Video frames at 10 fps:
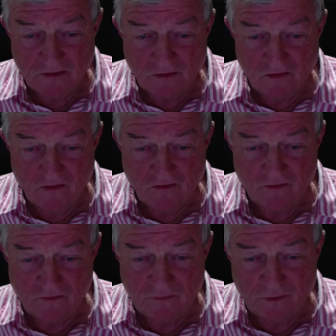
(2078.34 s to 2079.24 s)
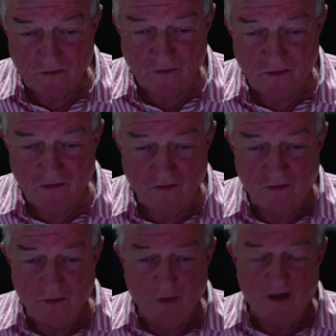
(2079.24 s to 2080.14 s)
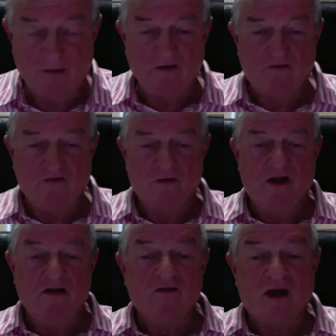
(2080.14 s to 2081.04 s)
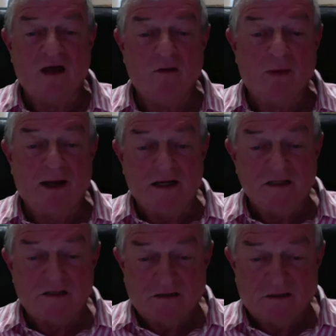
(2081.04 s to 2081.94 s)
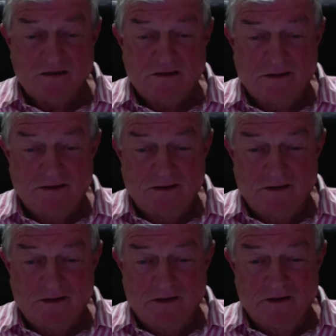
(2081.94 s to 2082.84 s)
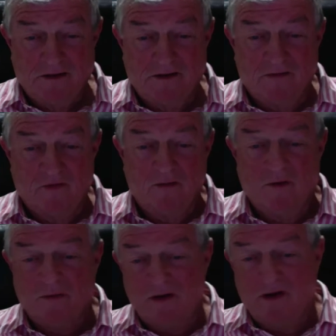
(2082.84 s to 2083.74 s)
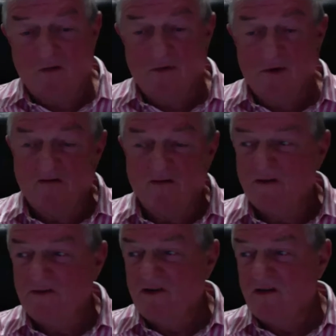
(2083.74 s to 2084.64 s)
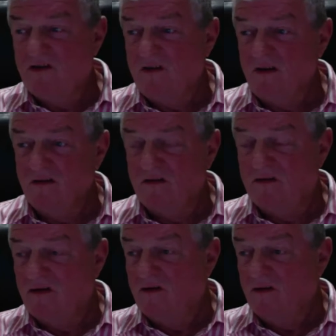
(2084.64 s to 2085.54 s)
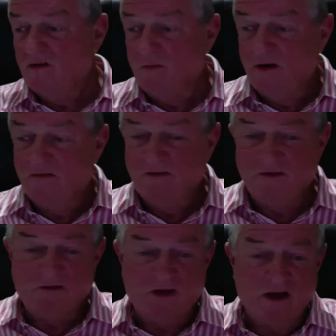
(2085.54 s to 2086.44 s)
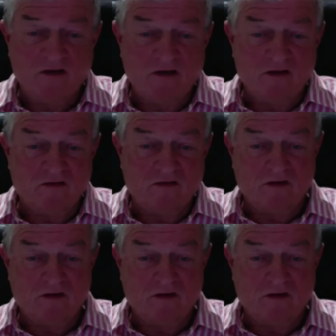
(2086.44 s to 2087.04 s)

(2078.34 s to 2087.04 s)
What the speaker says: So it's not as if we were coming from an unstable base. My mum and dad were married for 56 years, and I think hers were married for 58 years.